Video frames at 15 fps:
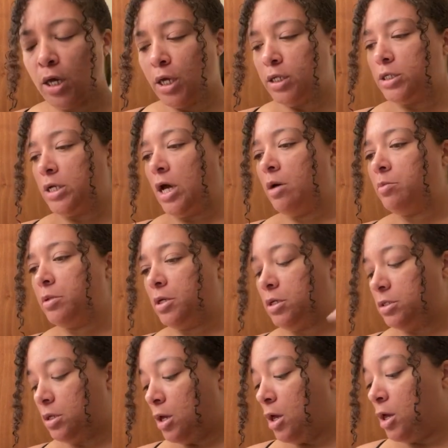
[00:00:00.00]
Child,
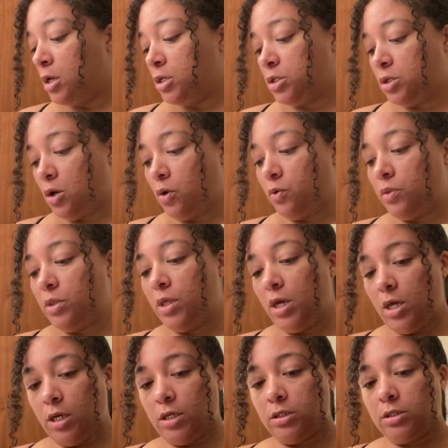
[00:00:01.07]
please. So
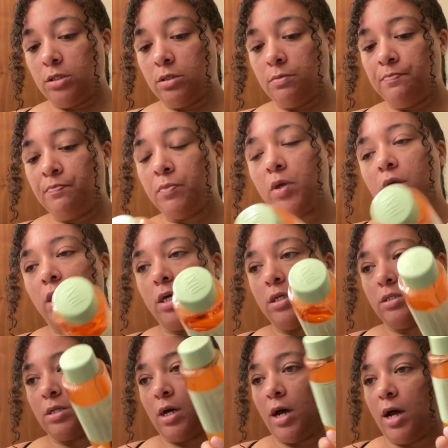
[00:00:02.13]
this,
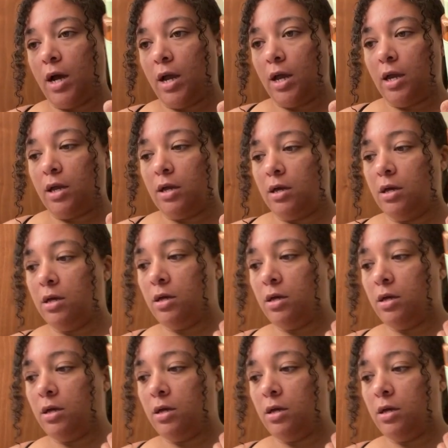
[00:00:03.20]
because I